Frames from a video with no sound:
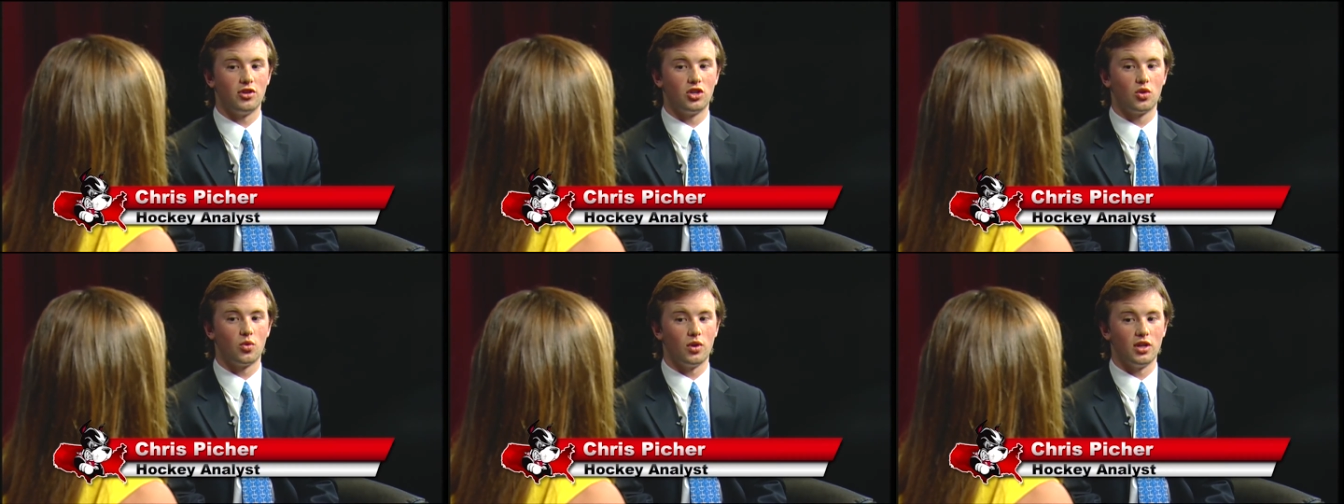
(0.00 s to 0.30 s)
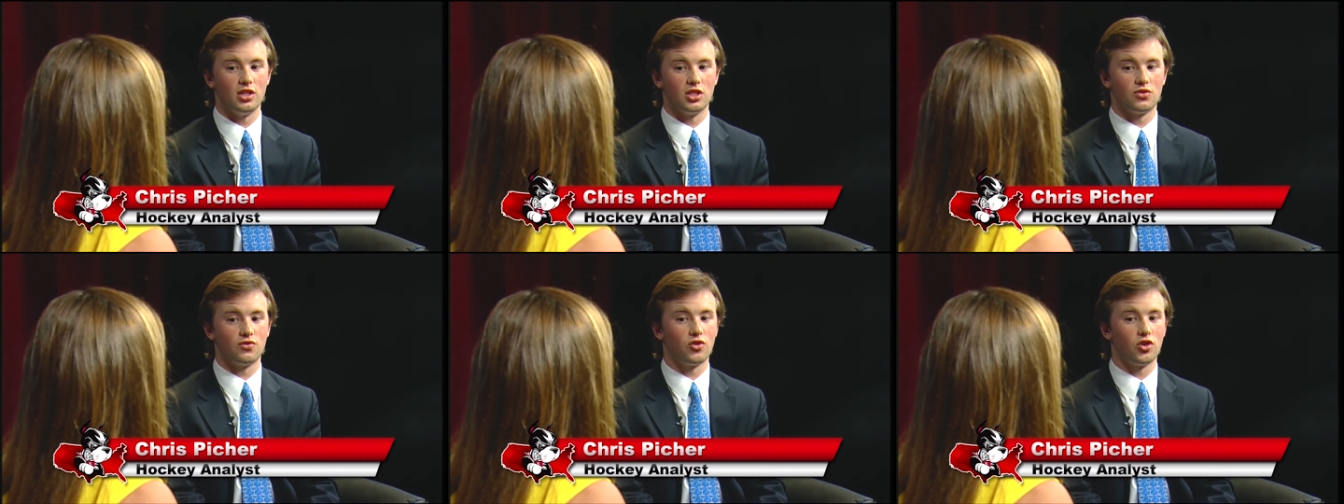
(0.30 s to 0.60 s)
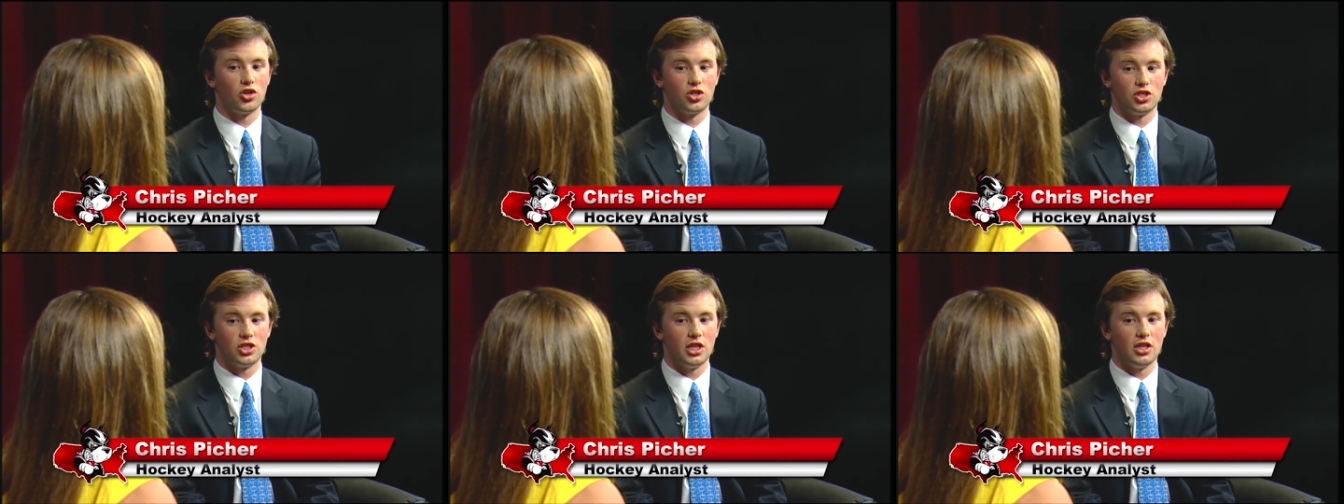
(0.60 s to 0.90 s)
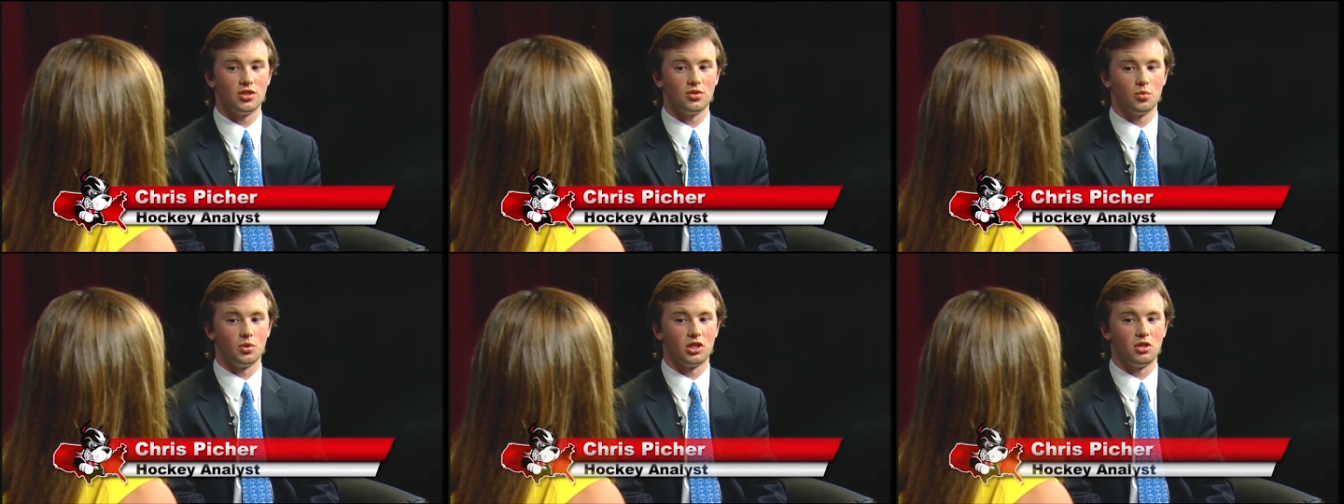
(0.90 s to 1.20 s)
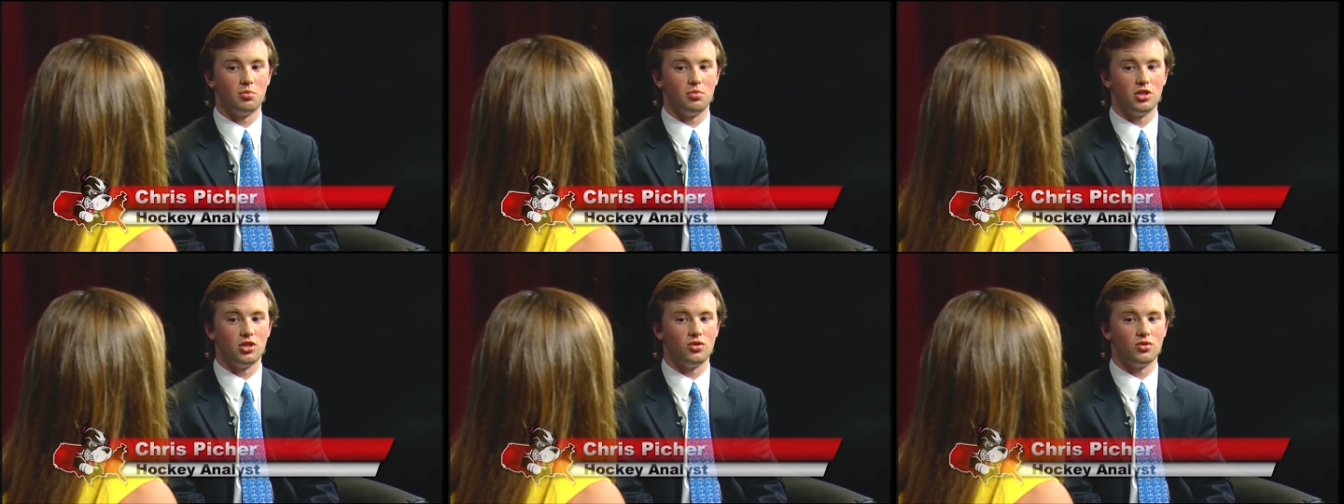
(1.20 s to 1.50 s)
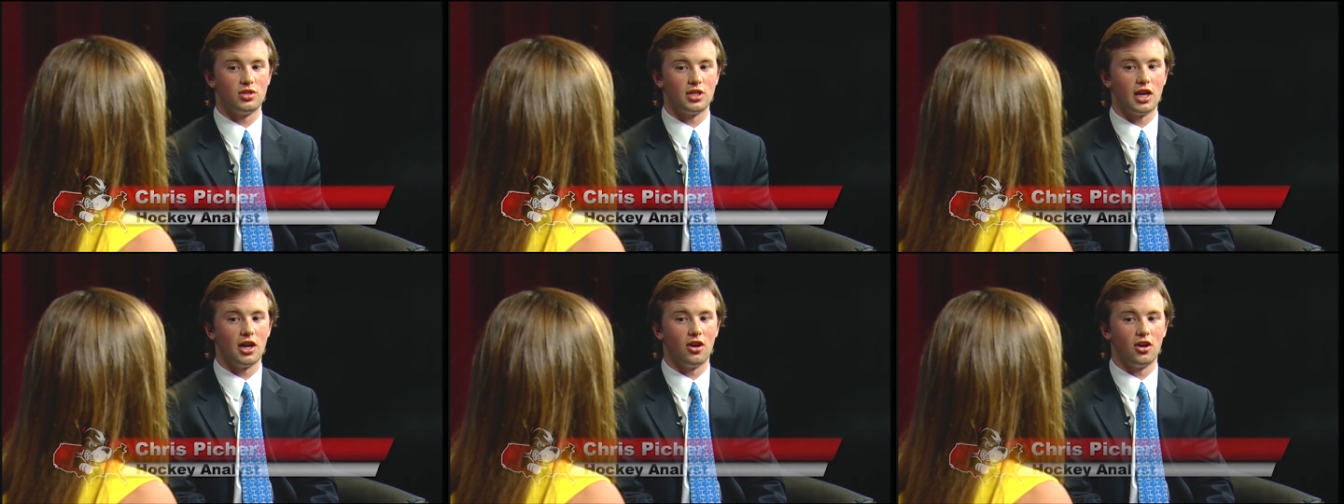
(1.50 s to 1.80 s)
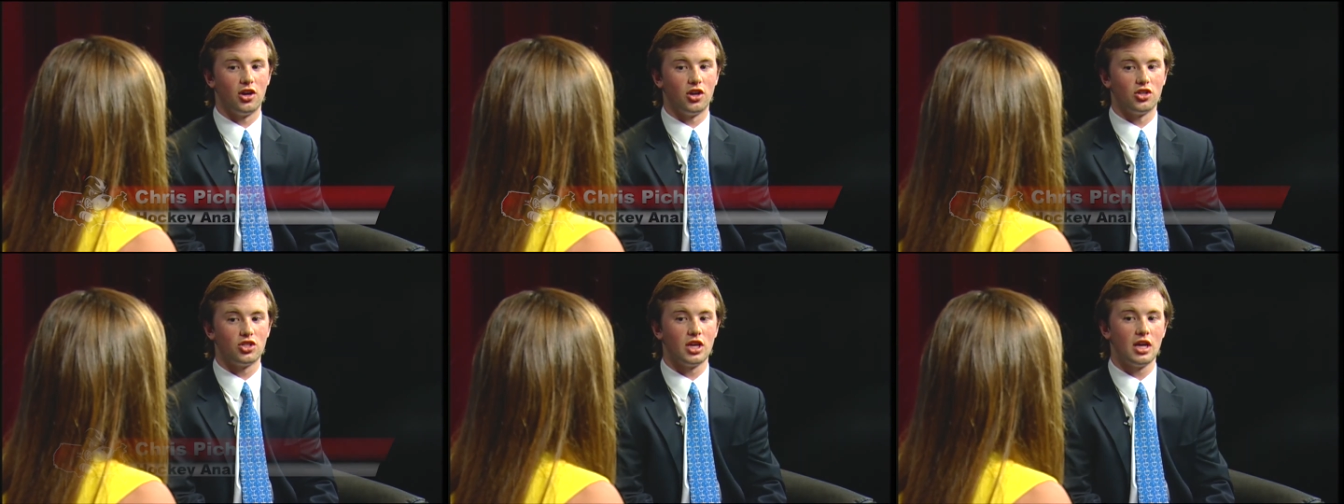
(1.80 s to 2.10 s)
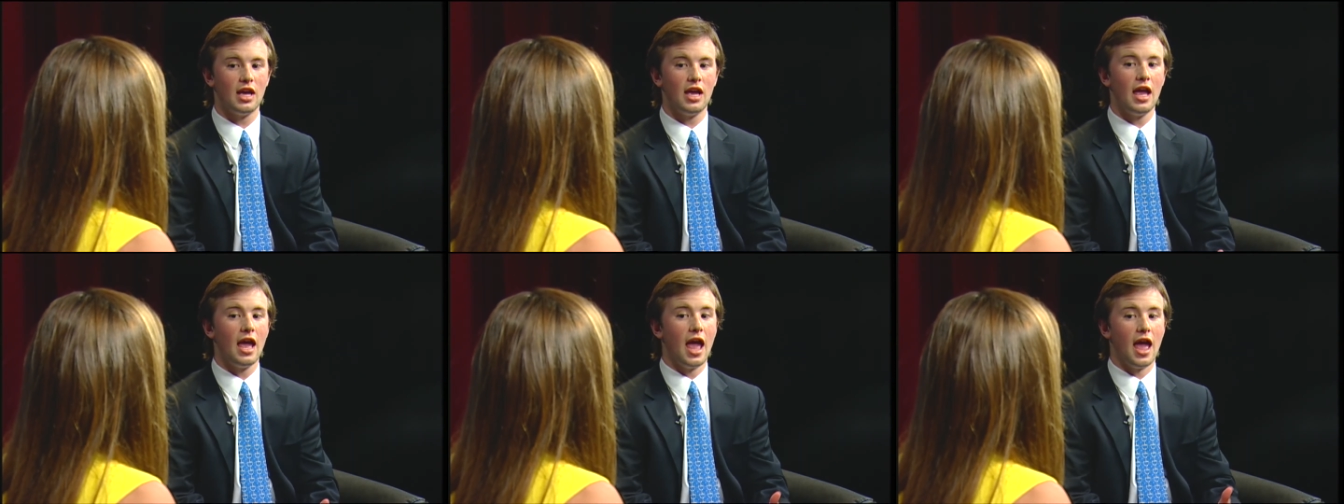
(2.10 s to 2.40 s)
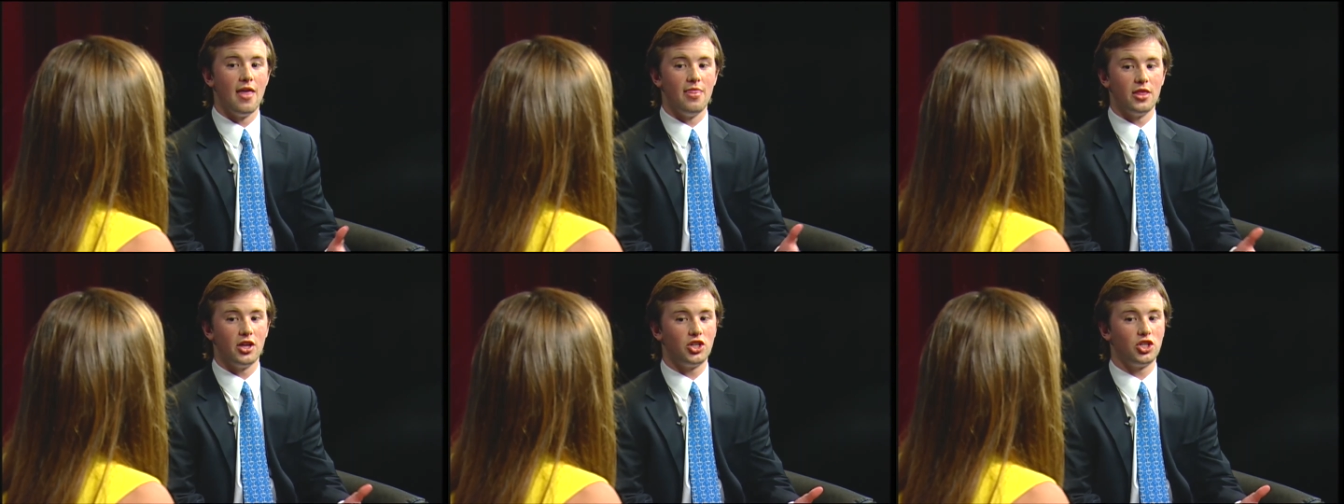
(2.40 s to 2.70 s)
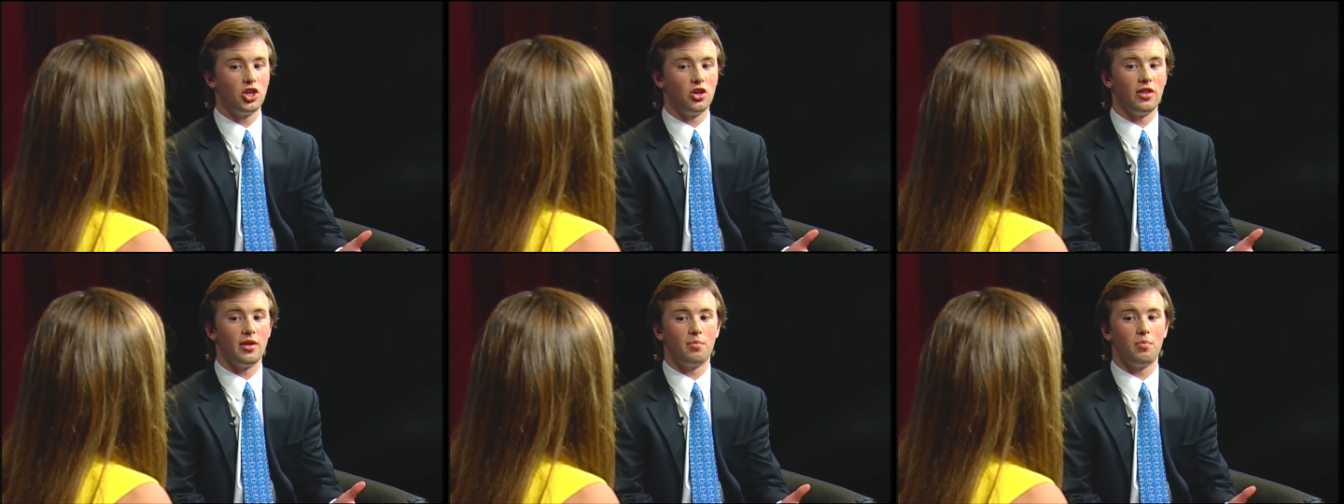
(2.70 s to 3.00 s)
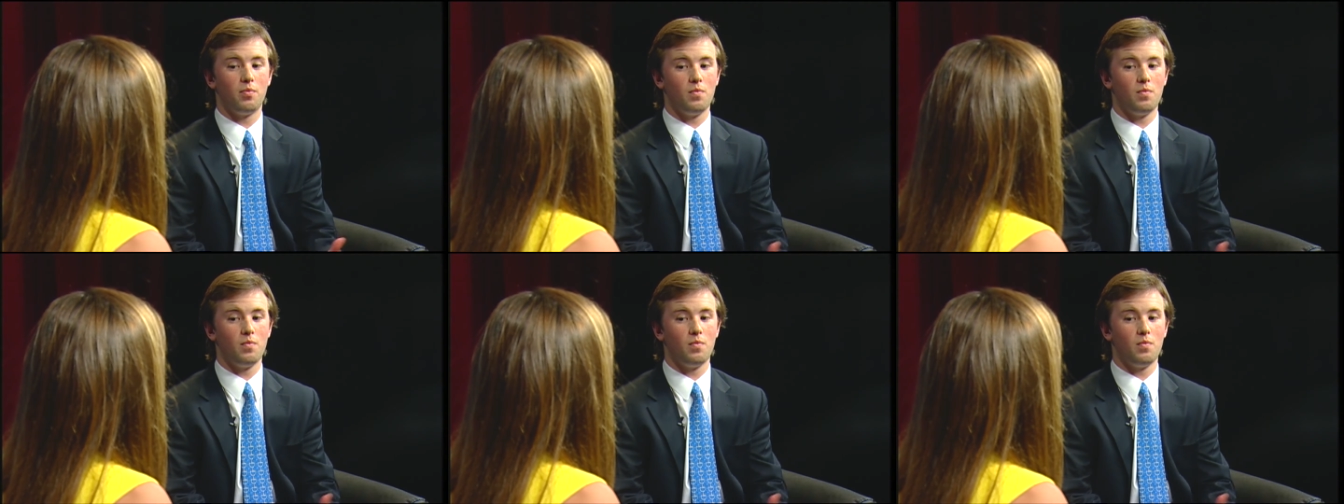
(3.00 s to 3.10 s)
Quinn's first season with the BU Terriers. And this year they